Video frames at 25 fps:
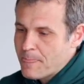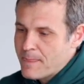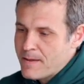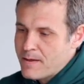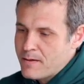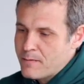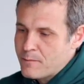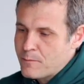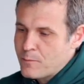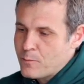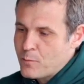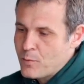
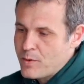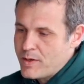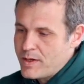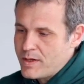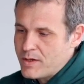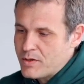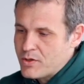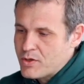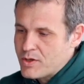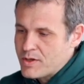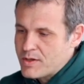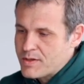If we
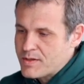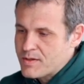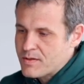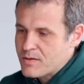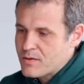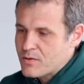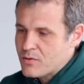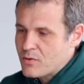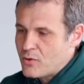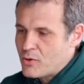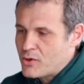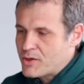just
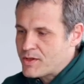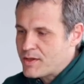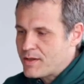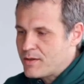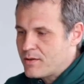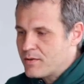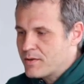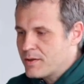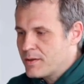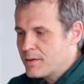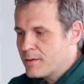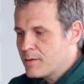scroll
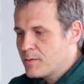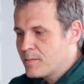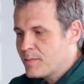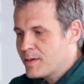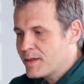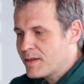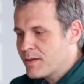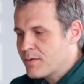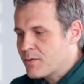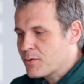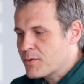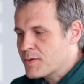down a little
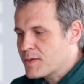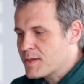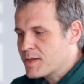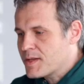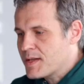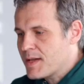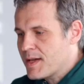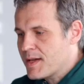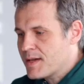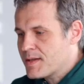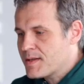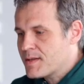bit into the
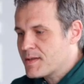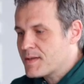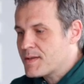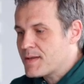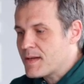text,